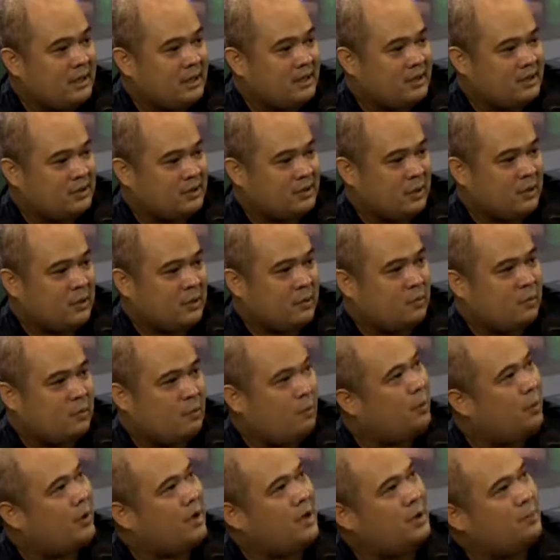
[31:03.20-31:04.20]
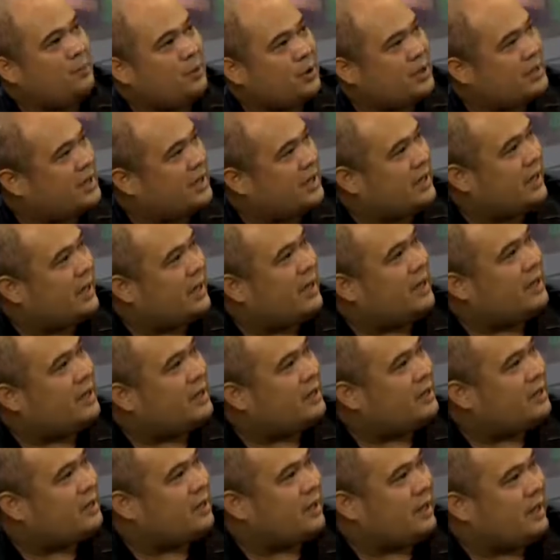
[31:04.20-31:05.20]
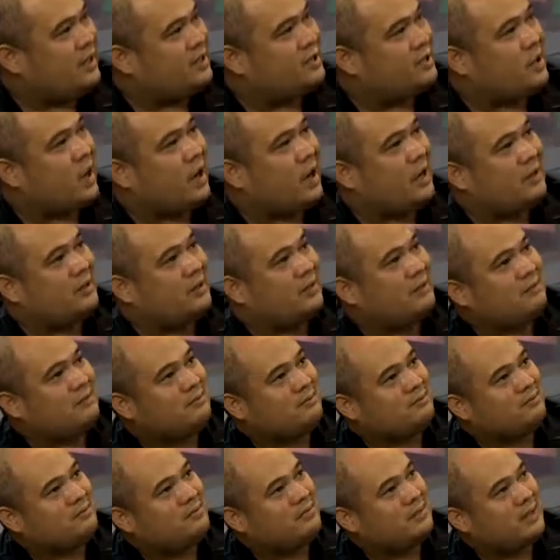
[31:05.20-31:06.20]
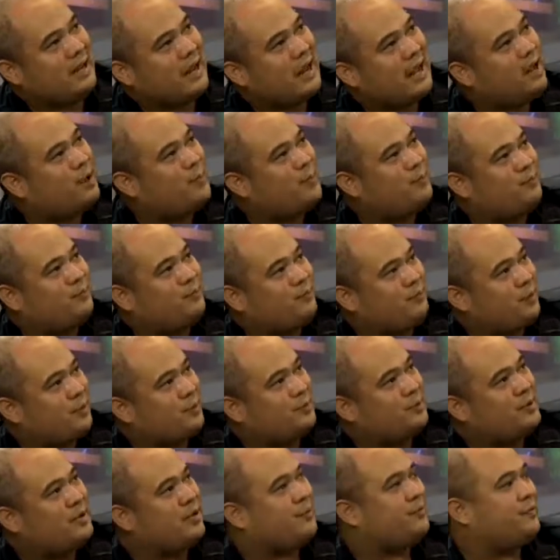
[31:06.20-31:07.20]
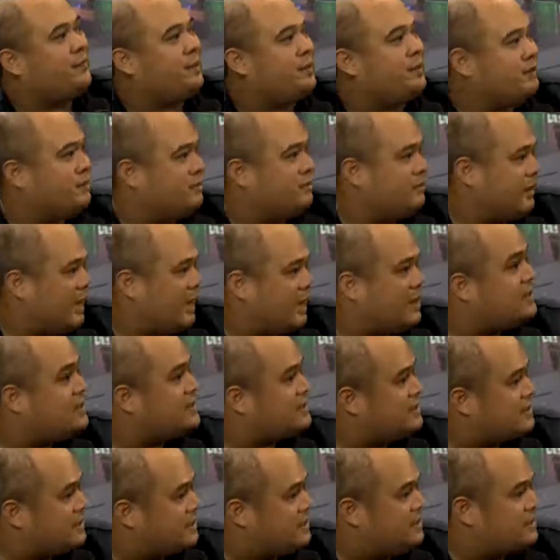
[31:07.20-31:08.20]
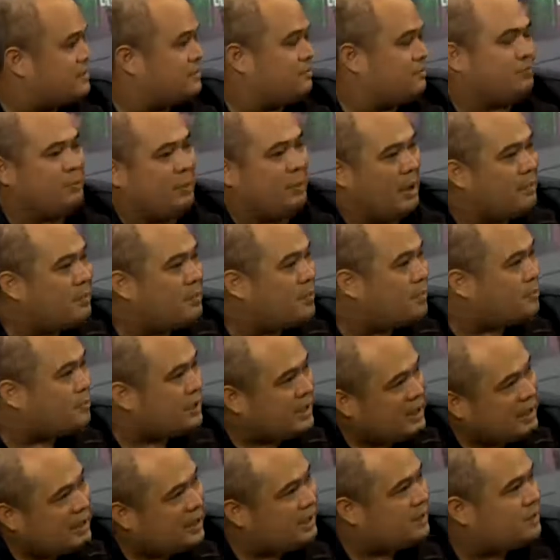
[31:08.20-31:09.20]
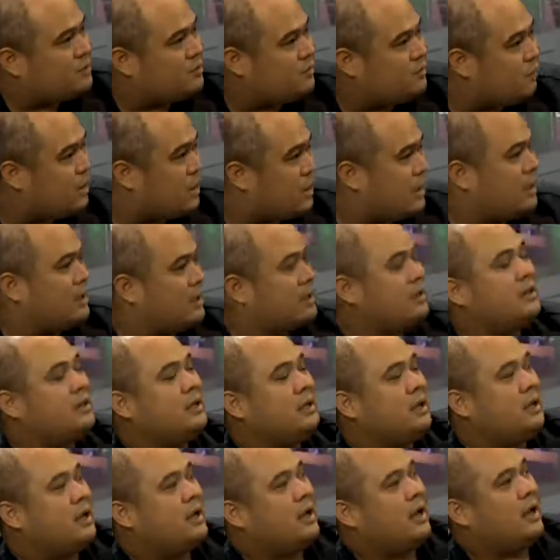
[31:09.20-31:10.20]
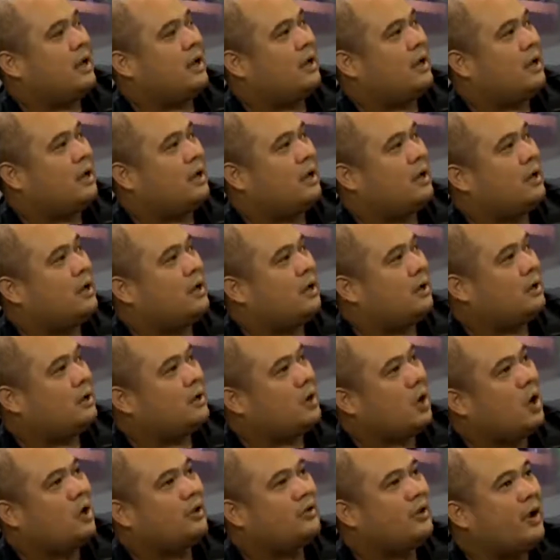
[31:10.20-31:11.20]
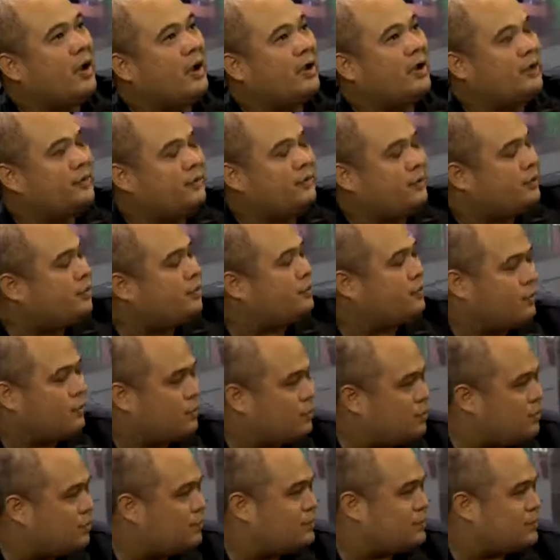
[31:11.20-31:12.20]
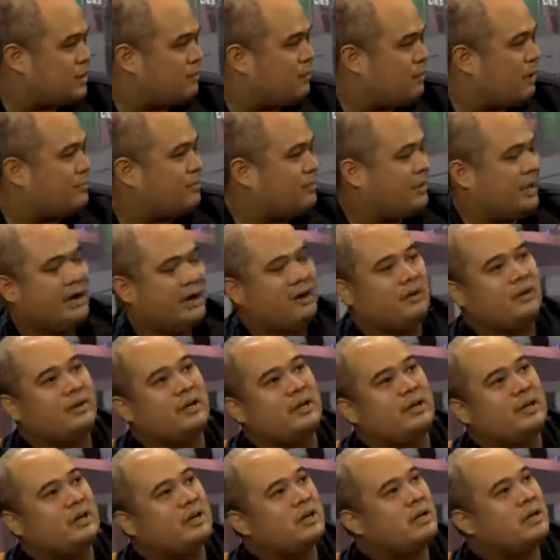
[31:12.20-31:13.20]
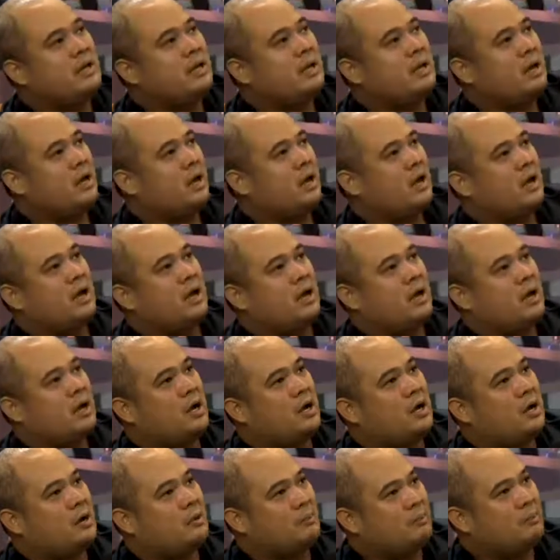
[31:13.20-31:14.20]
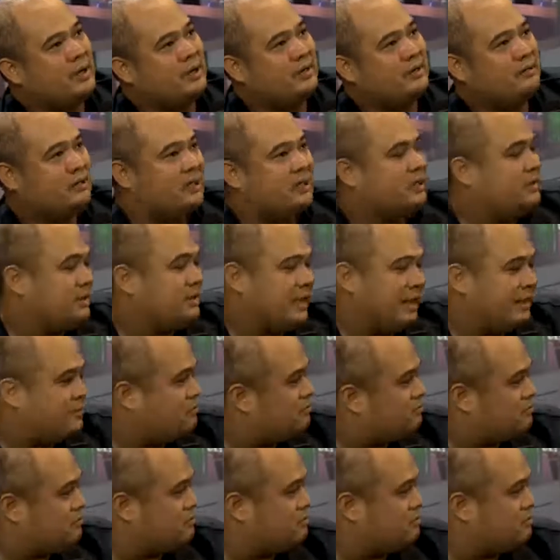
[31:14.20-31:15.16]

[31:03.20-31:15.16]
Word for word: So when he pushed it in, he sought help from different agencies. MMDA is one, called on a few groups around the area, but didn't get